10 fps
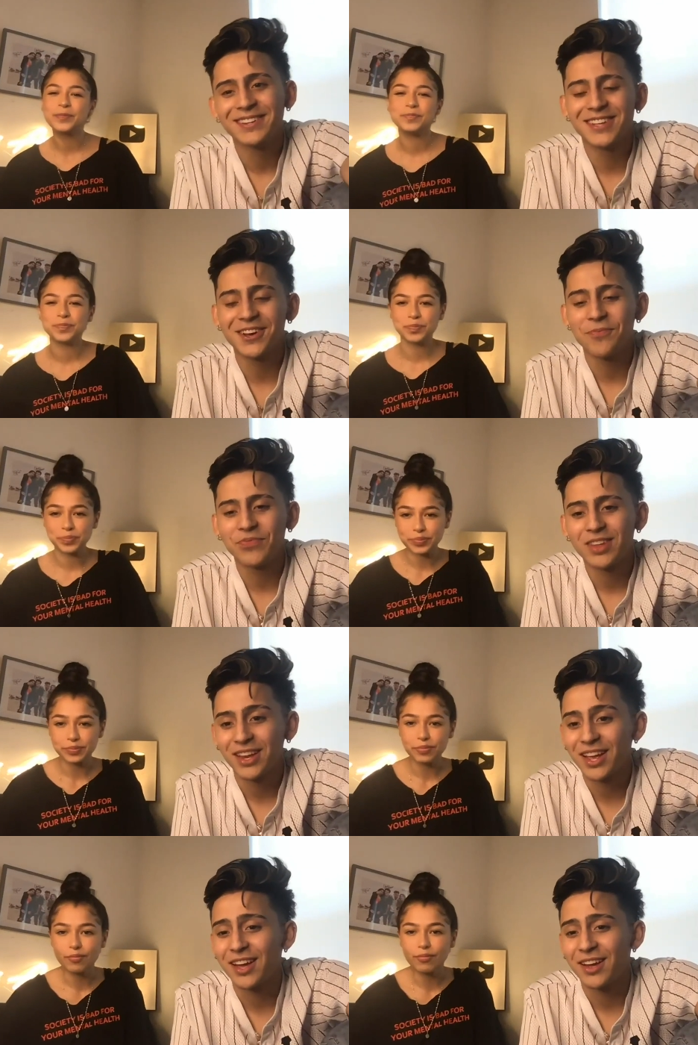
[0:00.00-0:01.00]
Speaker 1: So
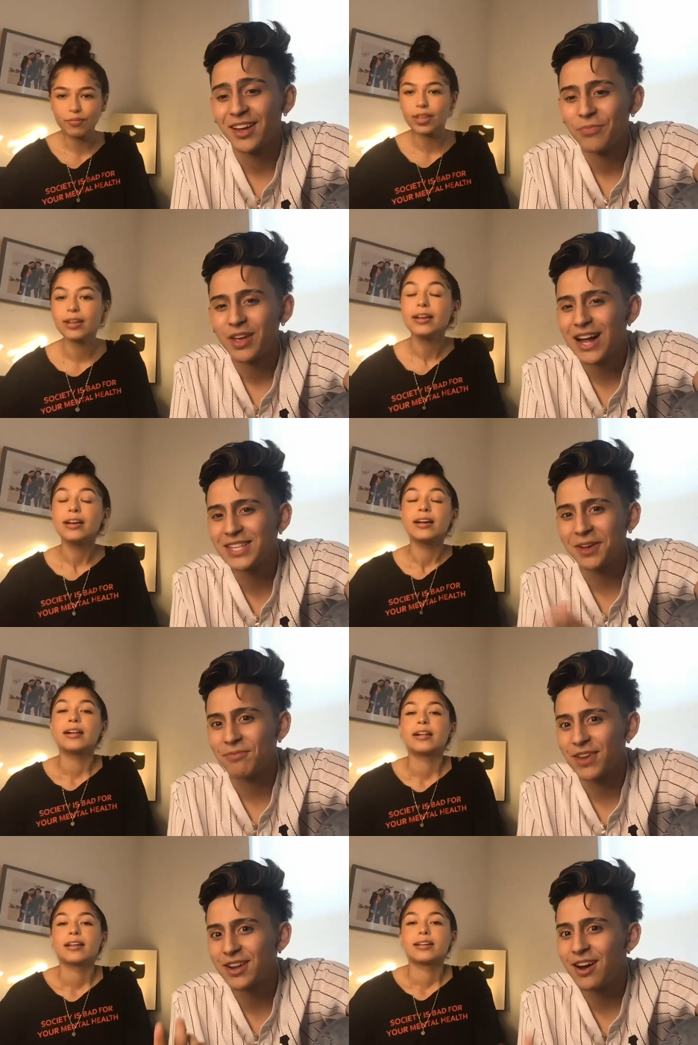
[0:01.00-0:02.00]
yeah, I take
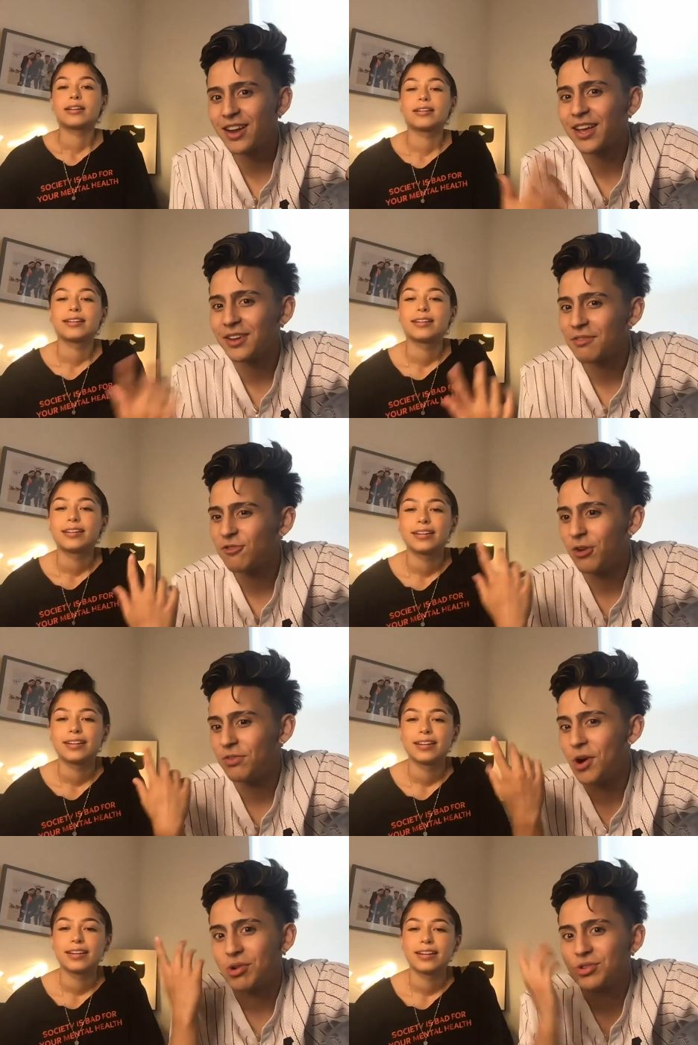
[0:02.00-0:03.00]
VidCon and a
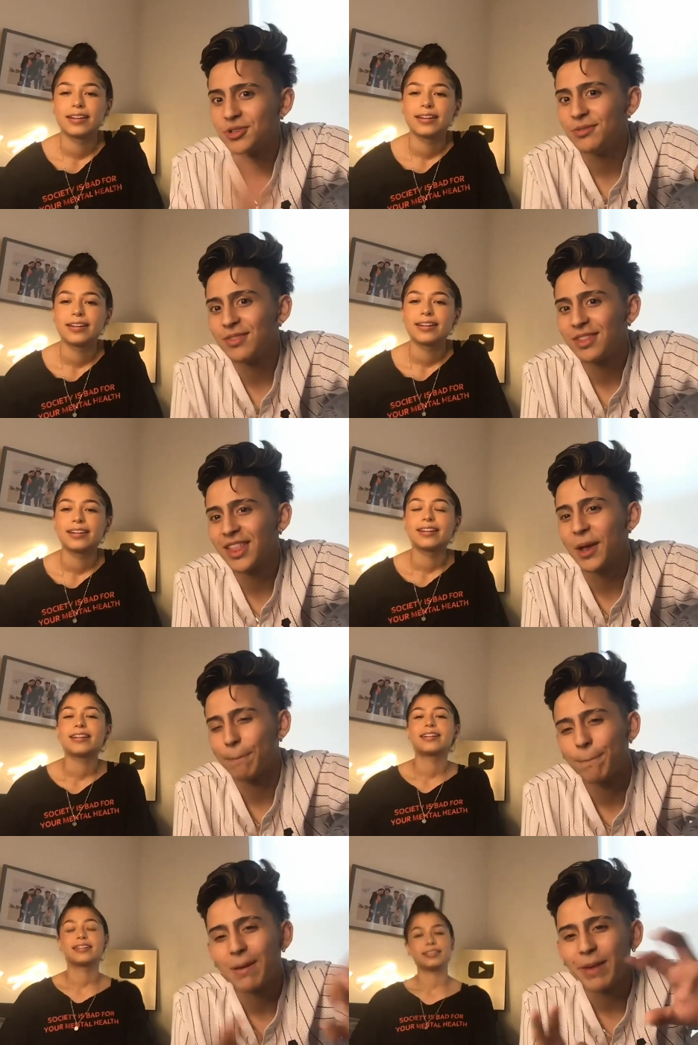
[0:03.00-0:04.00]
photo shoot, like
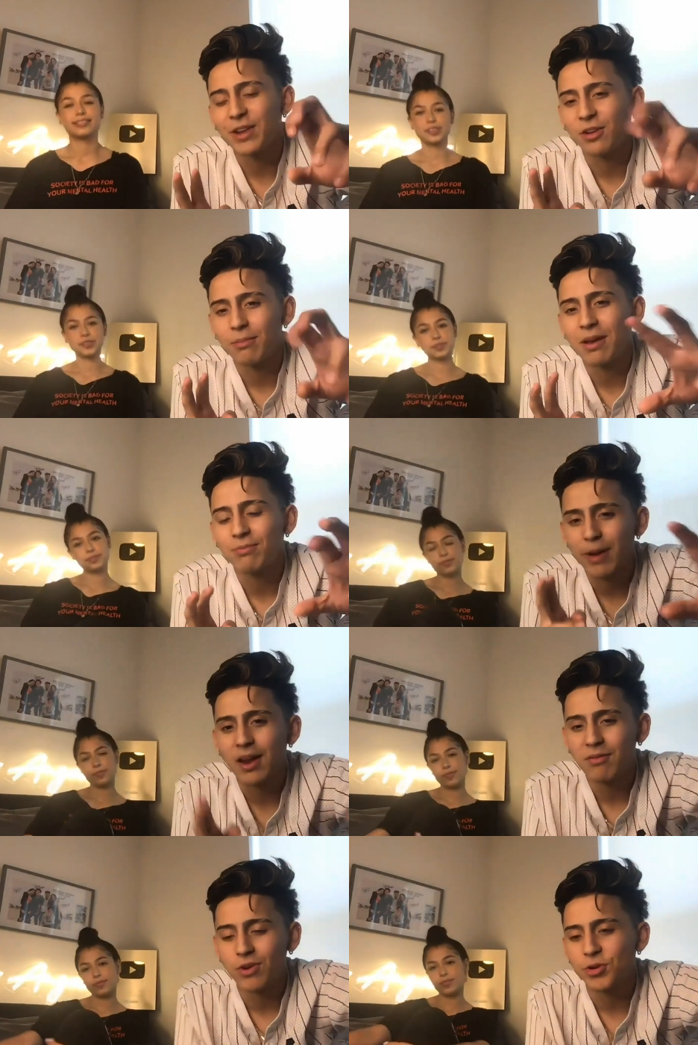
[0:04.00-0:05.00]
my main my
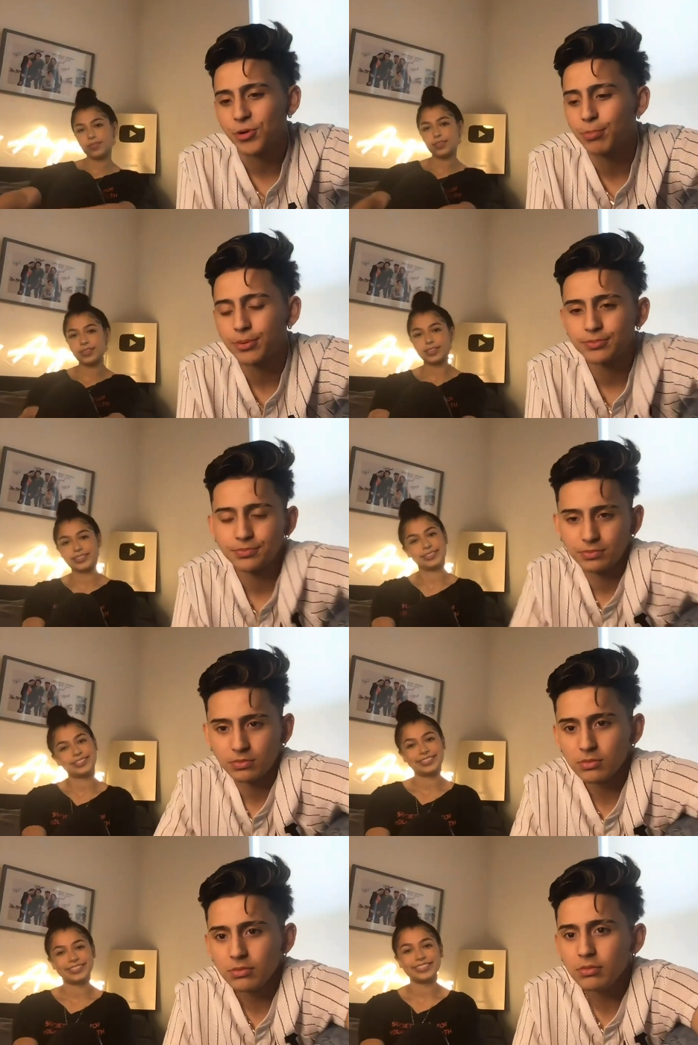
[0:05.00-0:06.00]
main friend group.
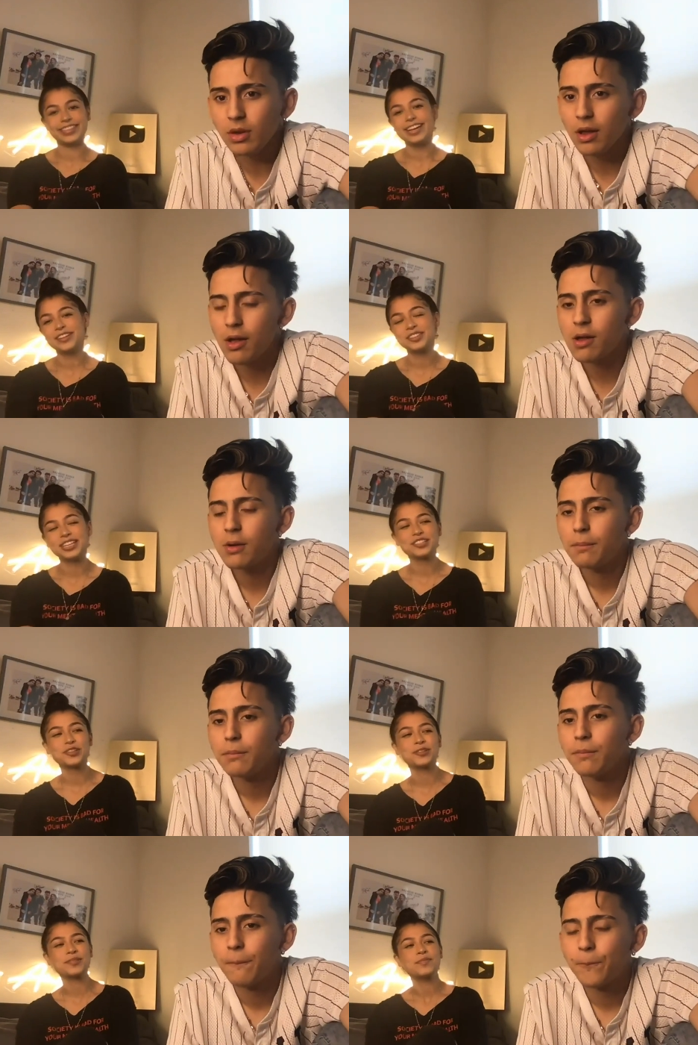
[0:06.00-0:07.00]
Speaker 2: Yeah, that's
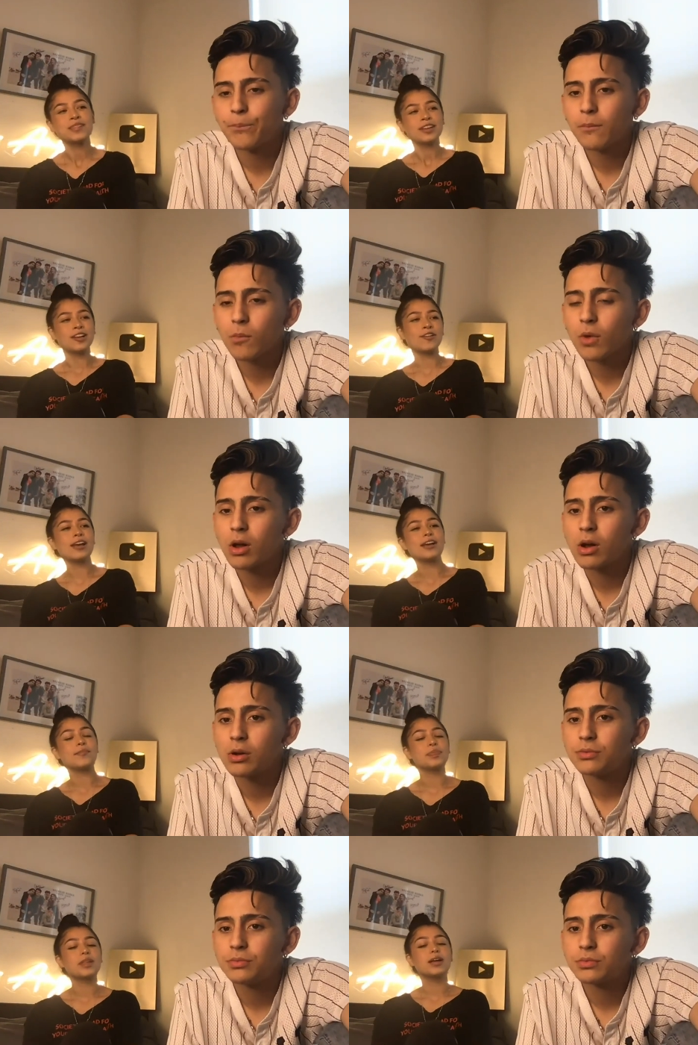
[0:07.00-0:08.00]
cool. Okay,
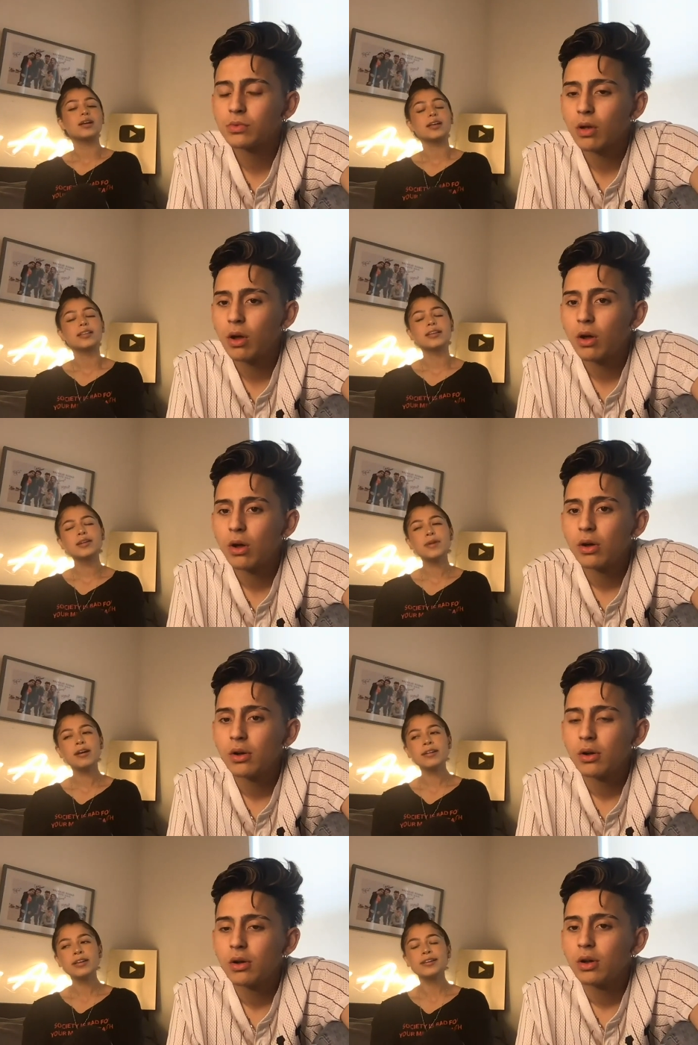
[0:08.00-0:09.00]
think
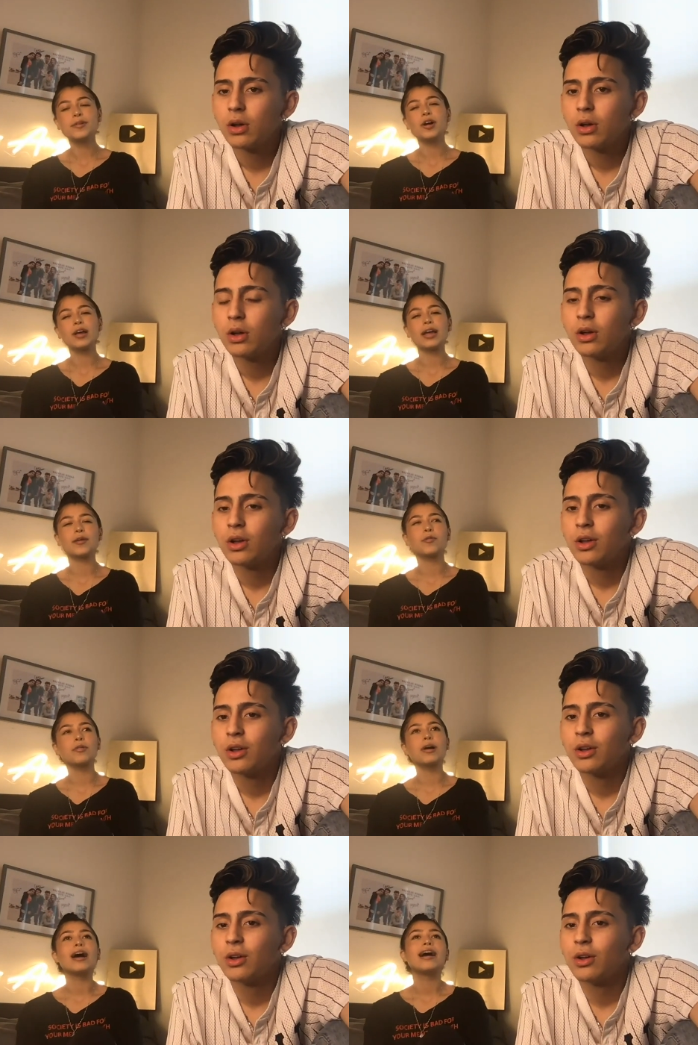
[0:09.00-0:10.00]
about it. Okay,
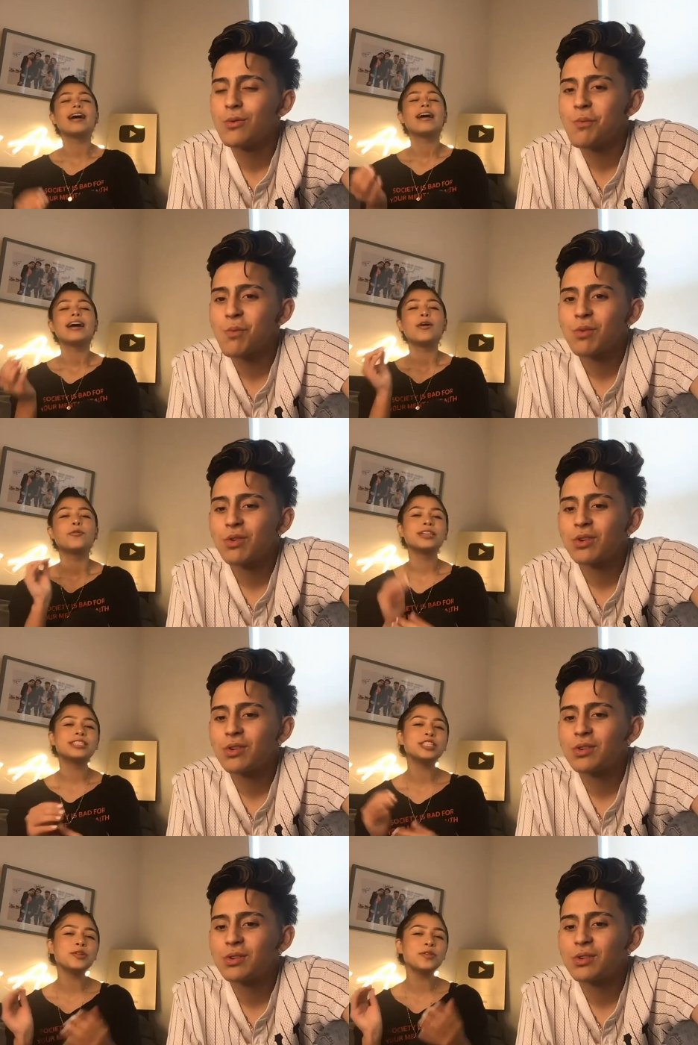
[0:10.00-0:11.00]
would
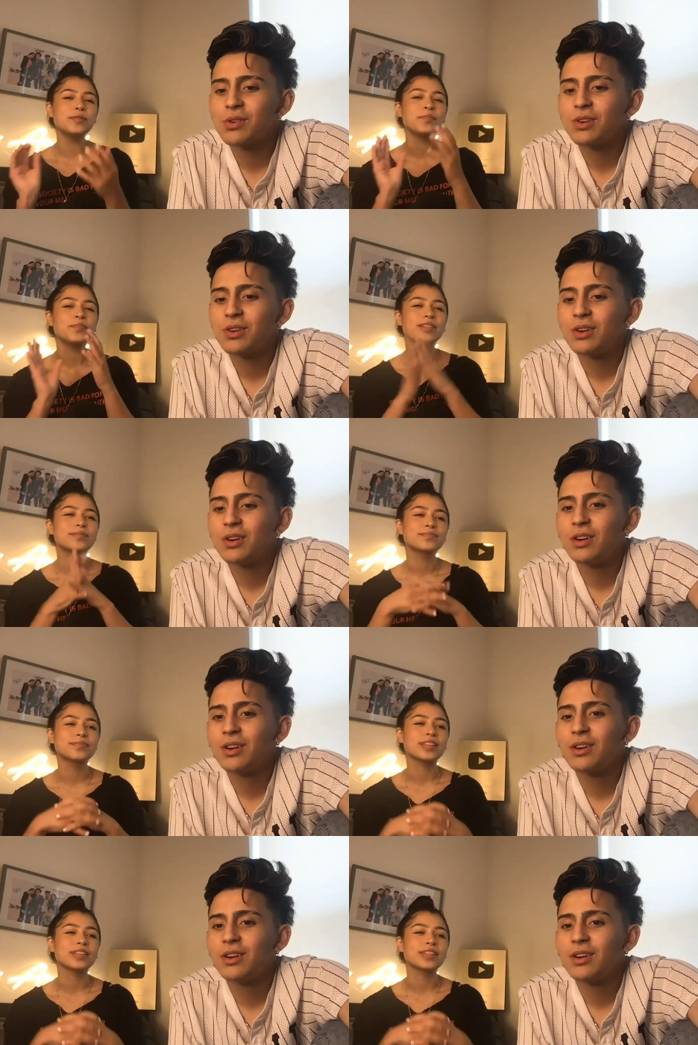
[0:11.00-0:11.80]
you, hmm,